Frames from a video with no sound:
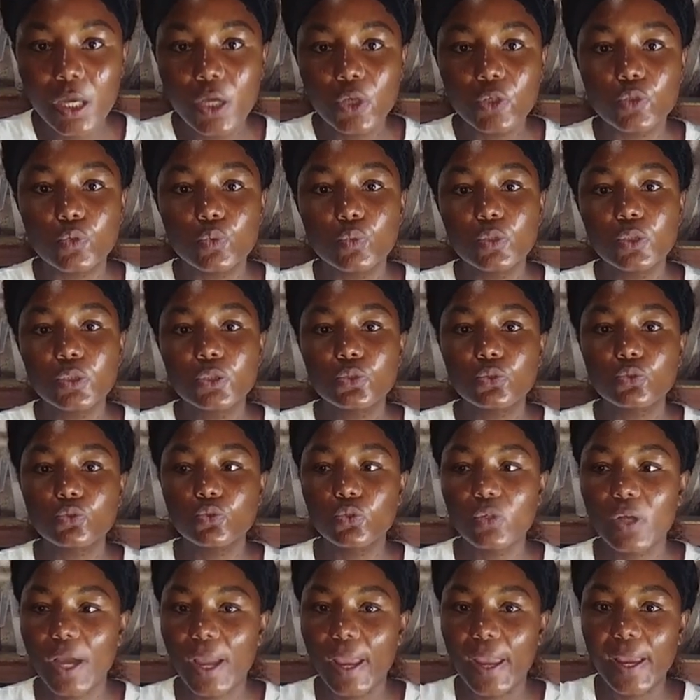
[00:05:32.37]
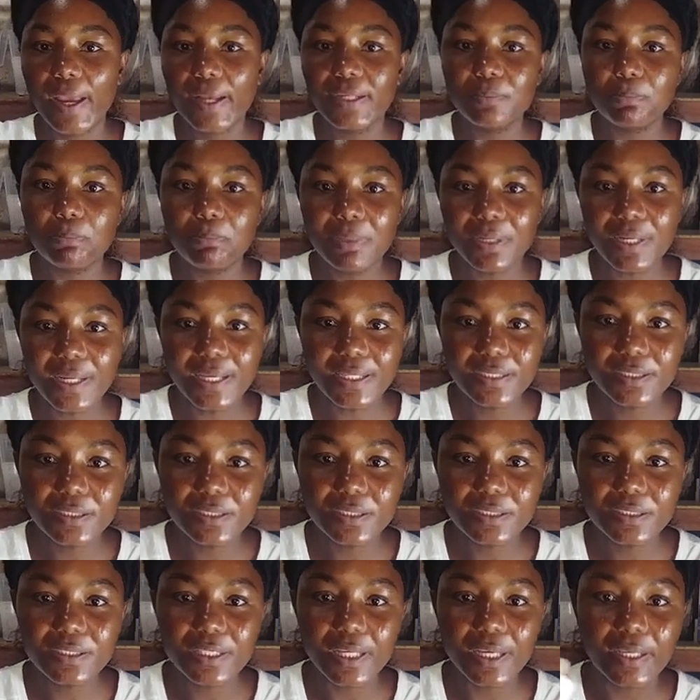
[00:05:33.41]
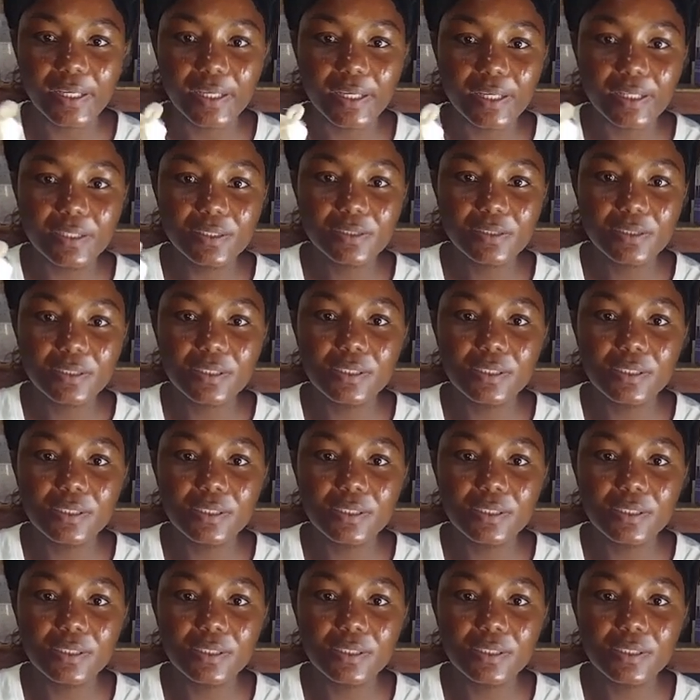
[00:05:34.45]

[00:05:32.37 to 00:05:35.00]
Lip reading: you want to go ahead blend it again